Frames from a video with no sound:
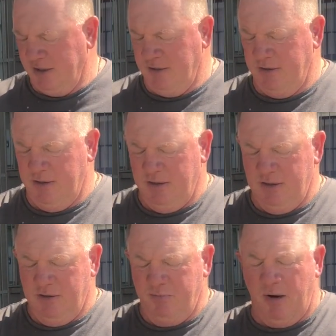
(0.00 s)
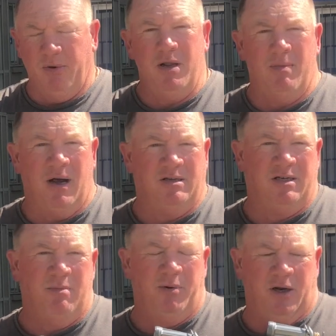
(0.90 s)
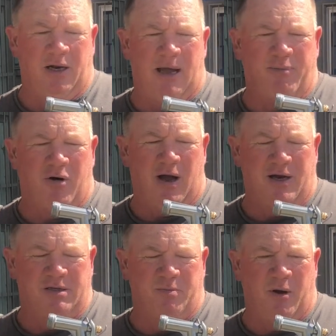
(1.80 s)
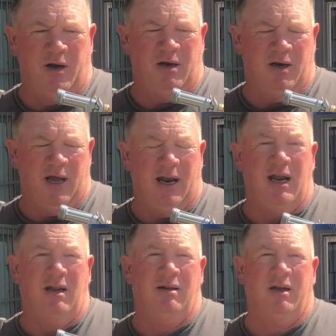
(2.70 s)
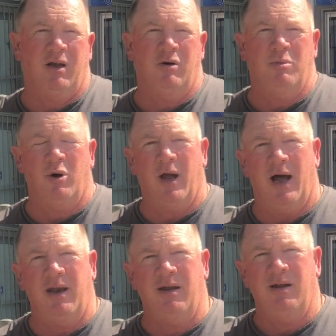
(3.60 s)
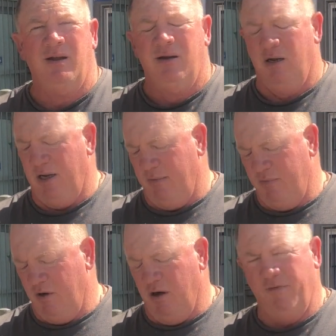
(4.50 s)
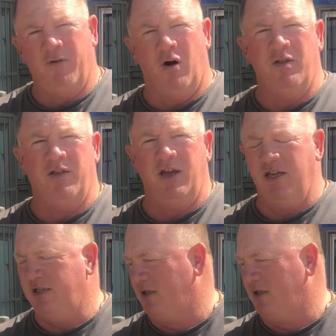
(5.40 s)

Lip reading: And probably the most simple little upgrade has been adding the Gilmore gun. I find this,